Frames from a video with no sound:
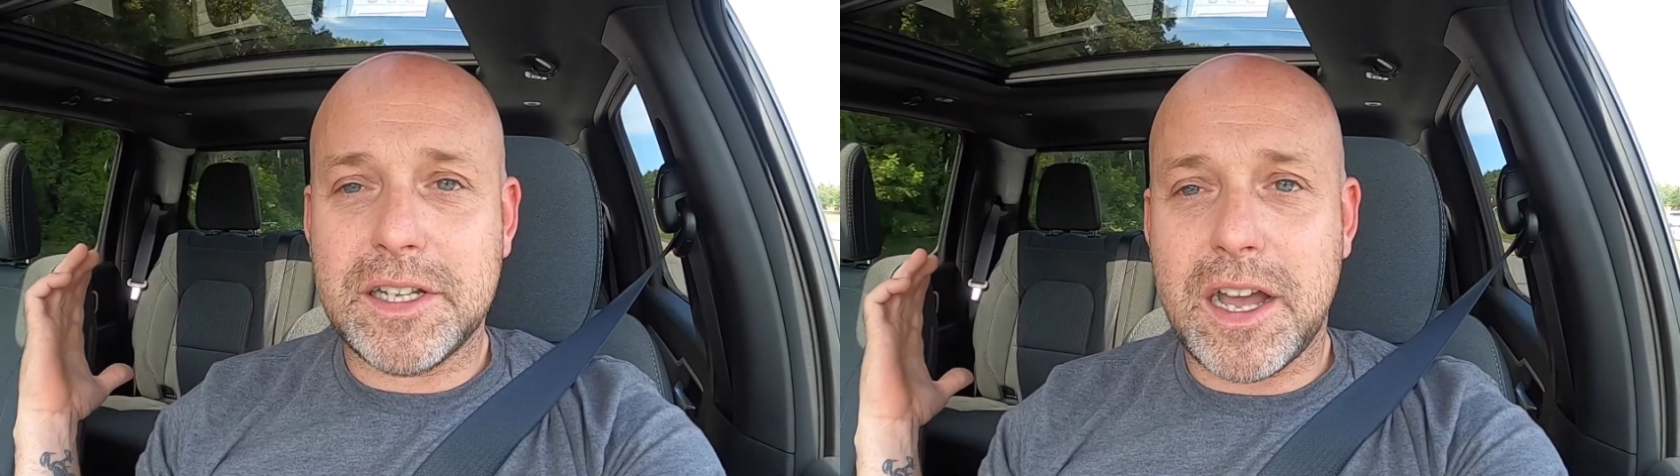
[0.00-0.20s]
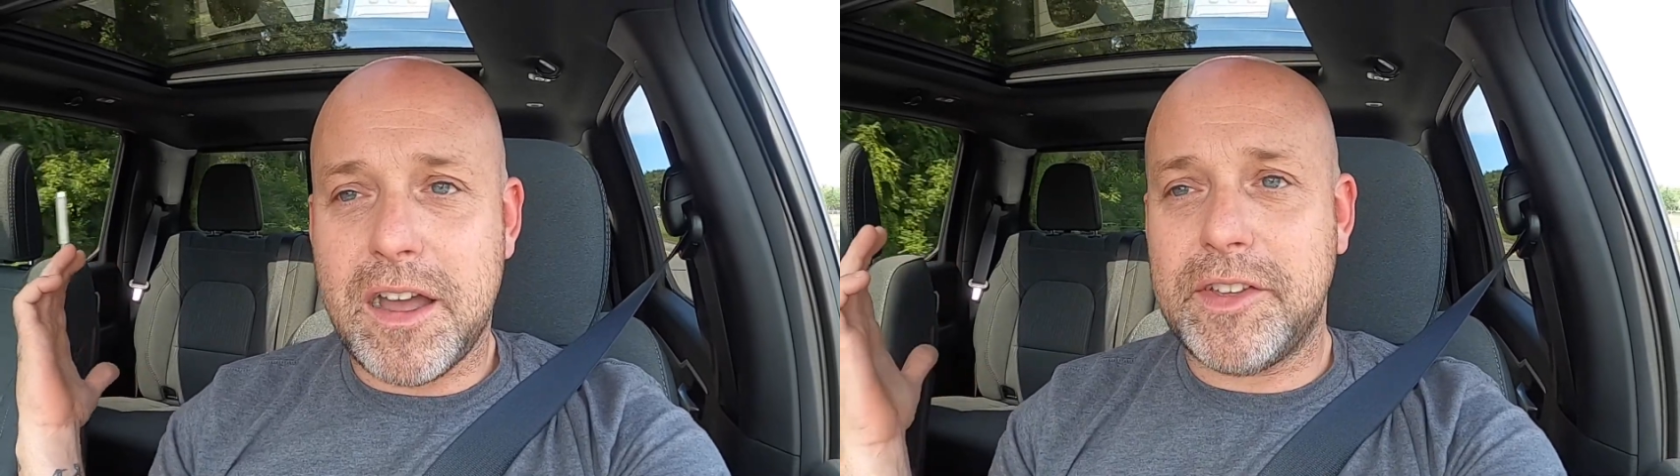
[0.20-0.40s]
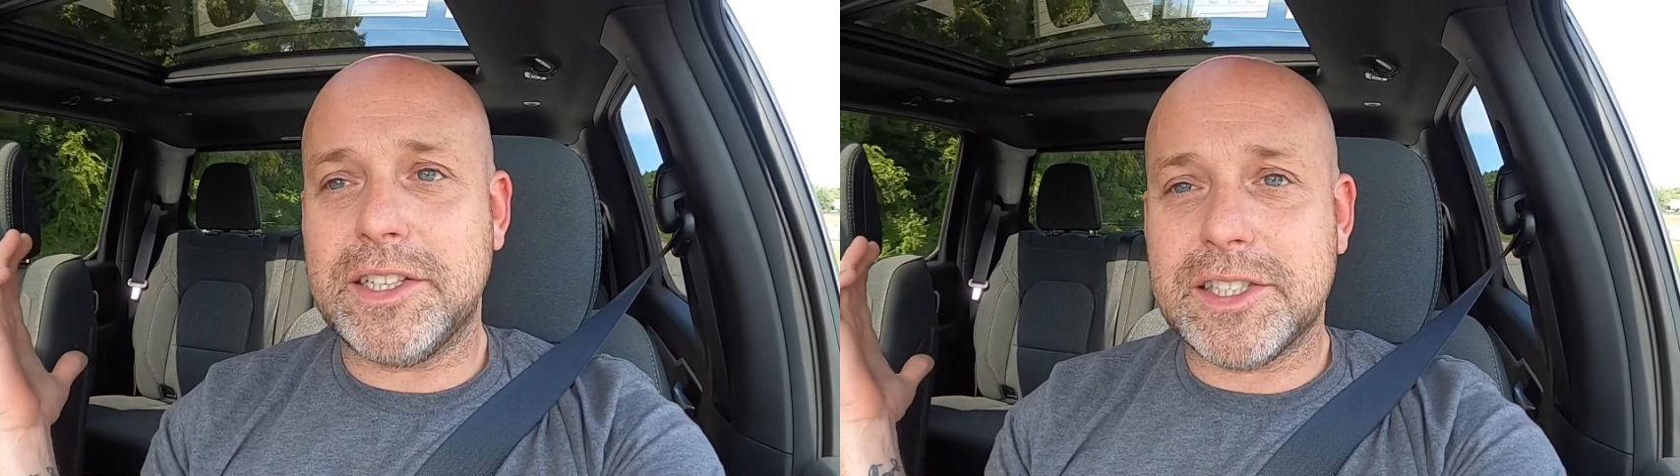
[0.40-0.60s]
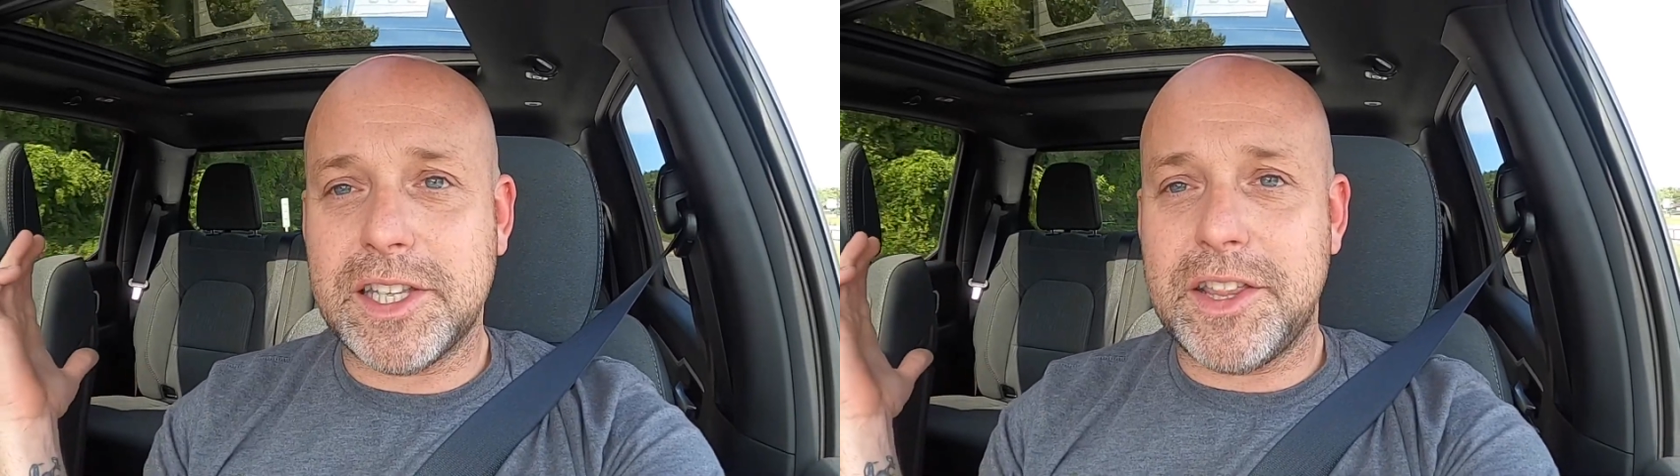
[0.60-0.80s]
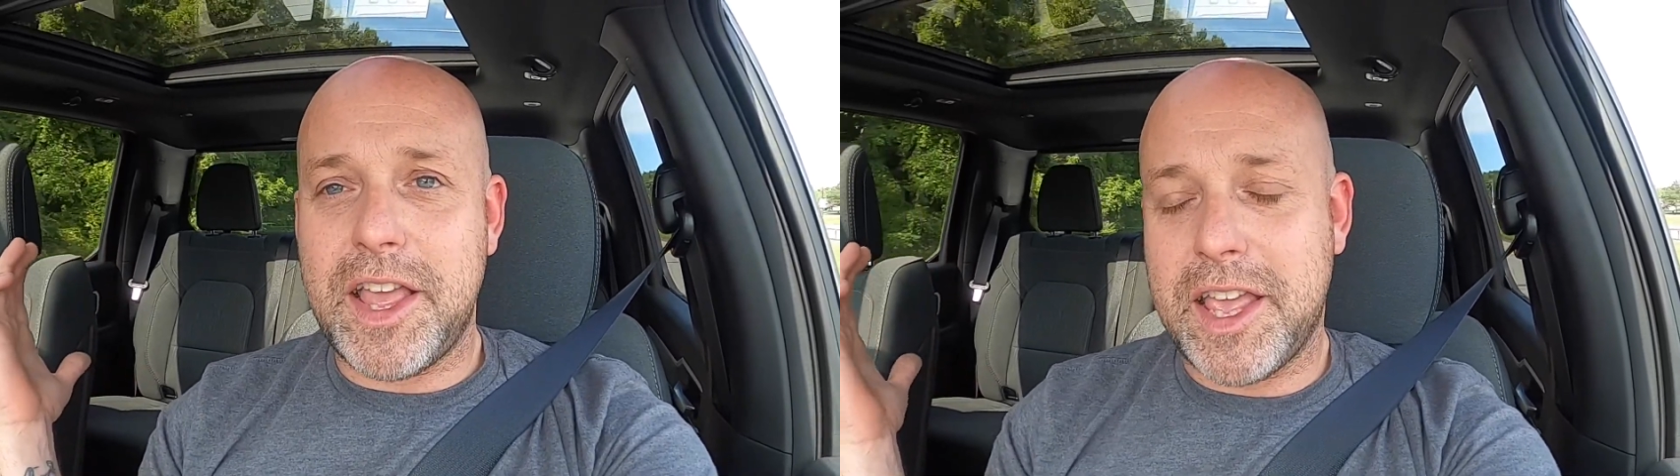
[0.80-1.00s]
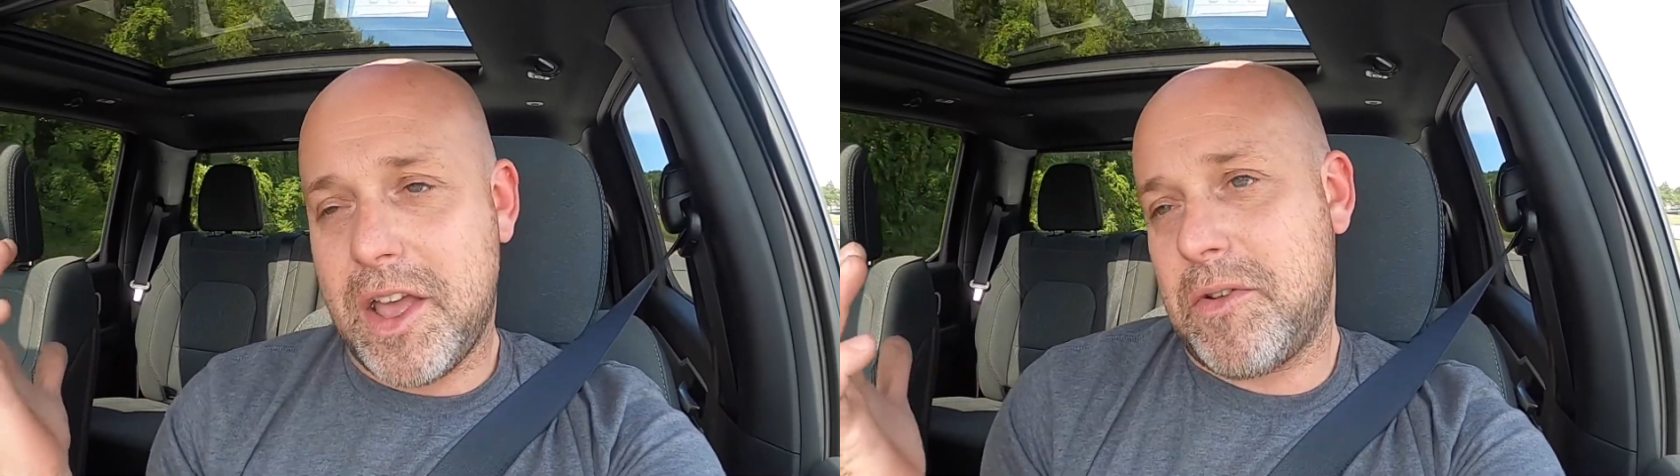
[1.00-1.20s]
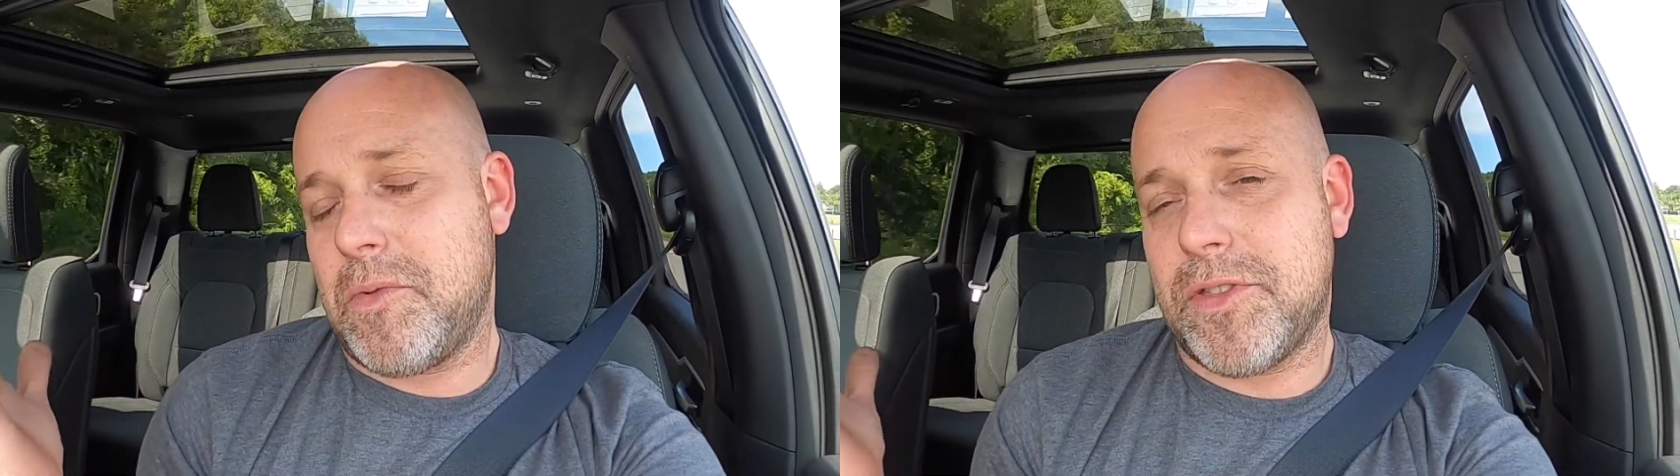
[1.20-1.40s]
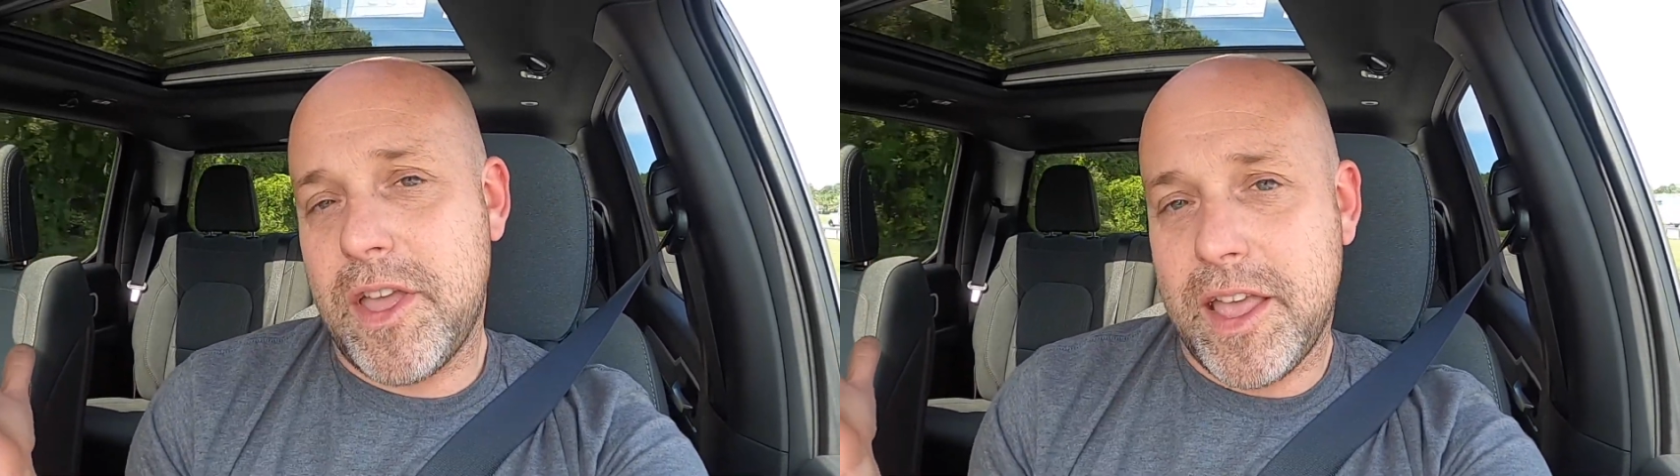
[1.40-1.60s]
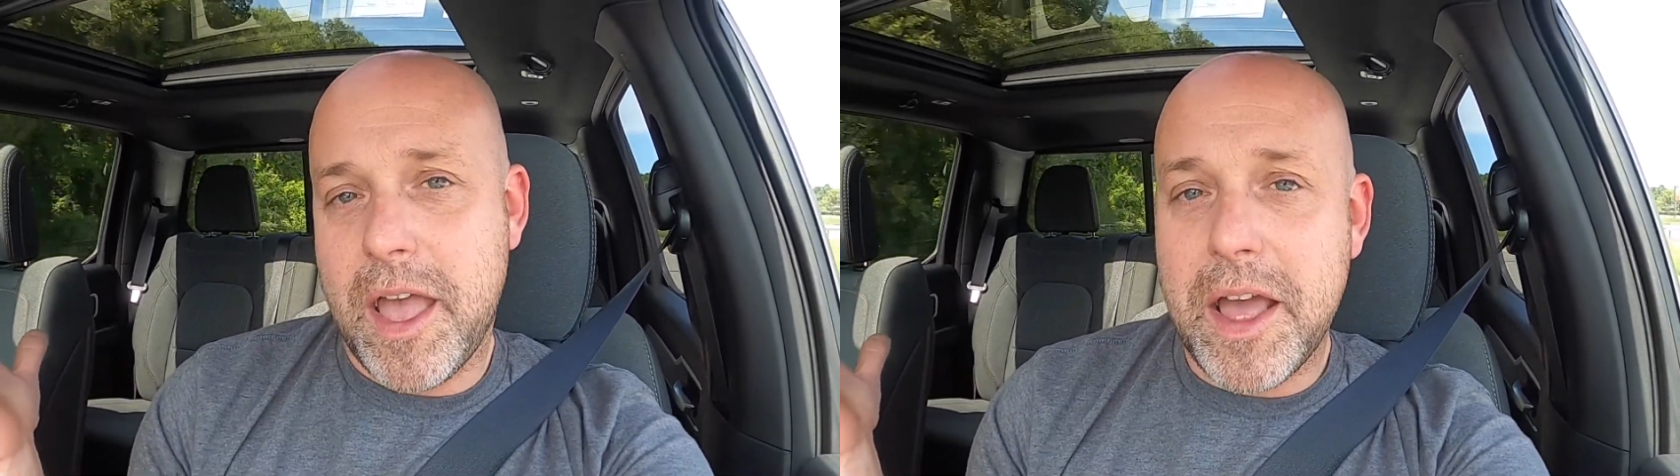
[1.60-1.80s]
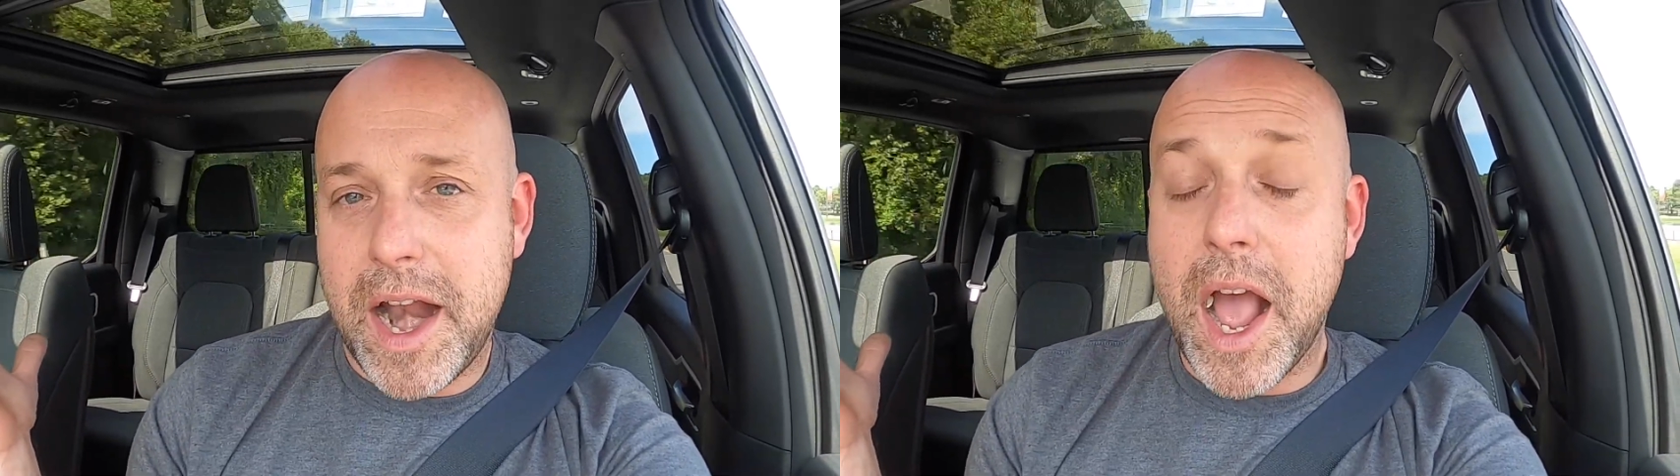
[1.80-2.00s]
obviously they get what they
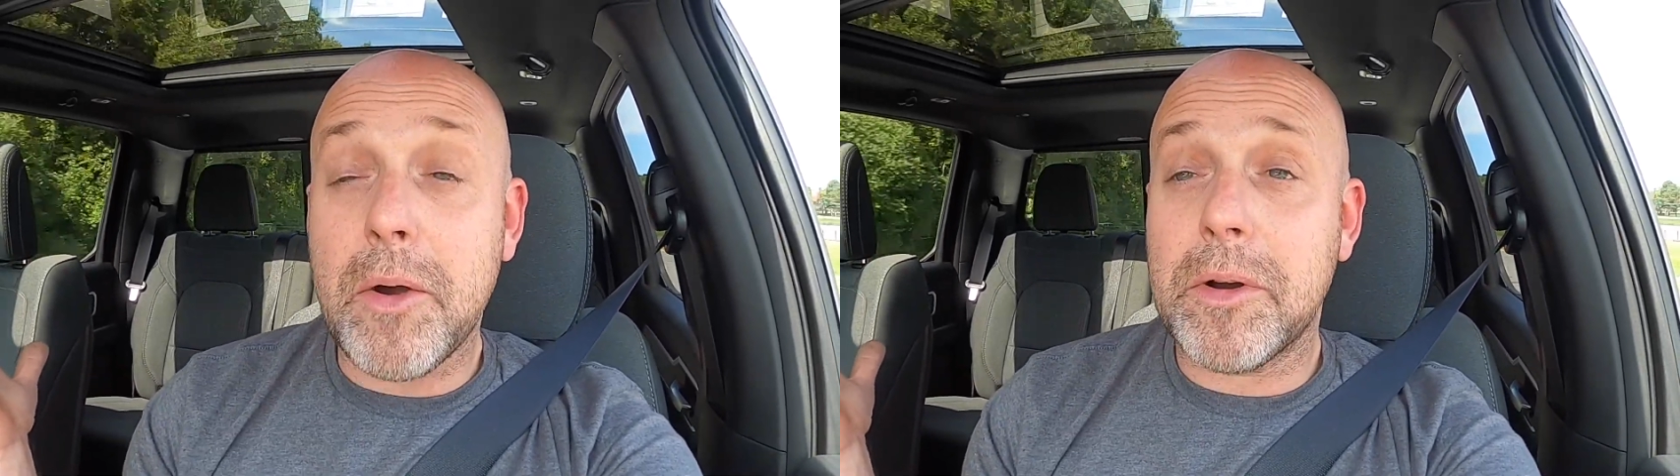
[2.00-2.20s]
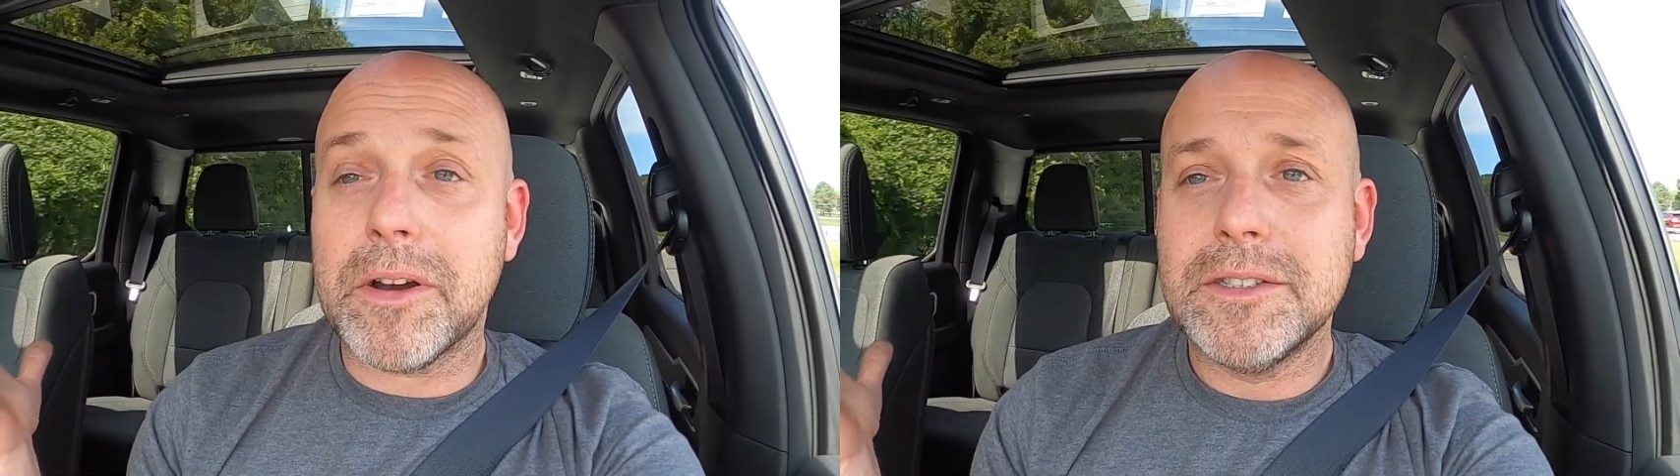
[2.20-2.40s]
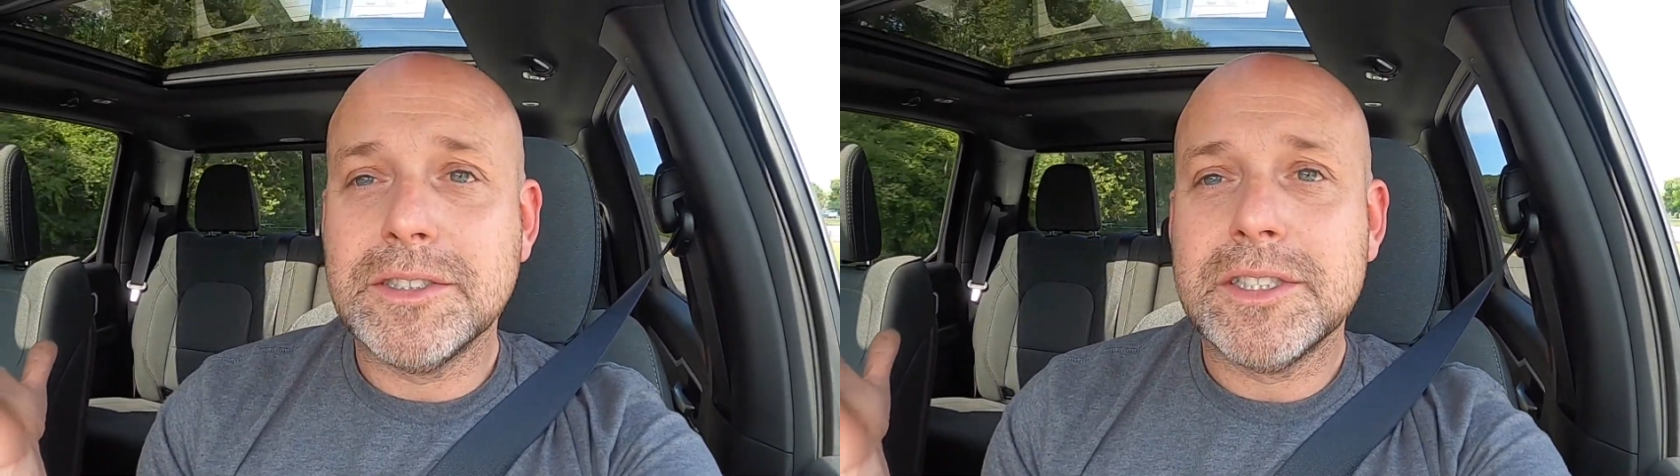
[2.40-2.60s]
get an hour.